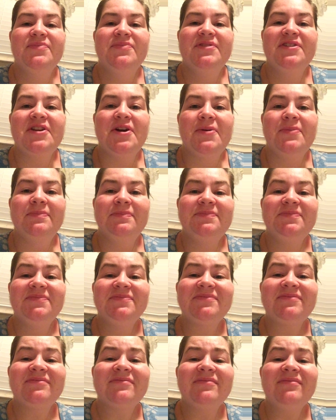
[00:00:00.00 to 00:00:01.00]
So
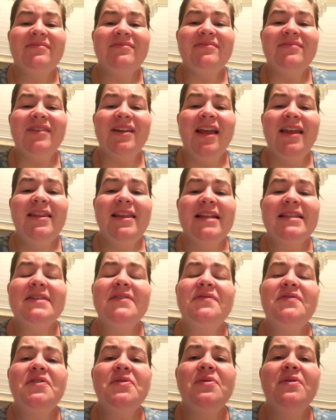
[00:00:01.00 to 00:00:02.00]
that's a
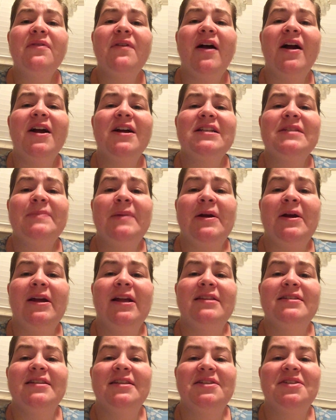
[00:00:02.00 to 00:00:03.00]
few of our
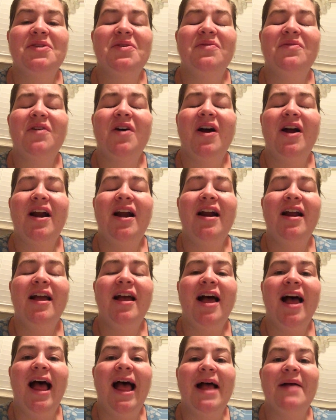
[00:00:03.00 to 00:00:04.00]
experiences so far.
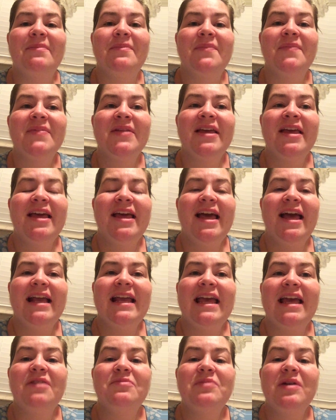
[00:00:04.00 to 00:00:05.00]

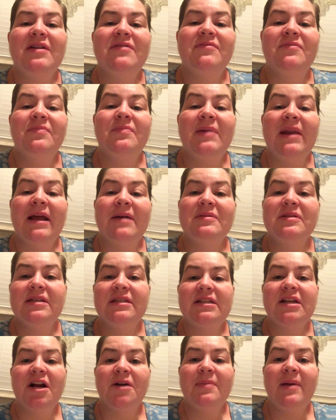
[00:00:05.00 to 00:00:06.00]
Again, we've been able to
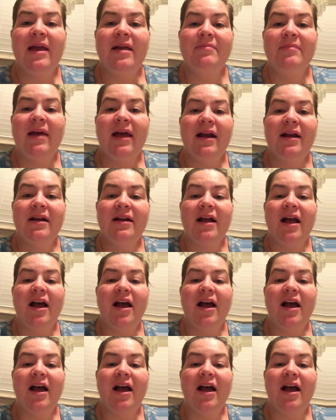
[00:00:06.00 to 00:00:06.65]
start paying back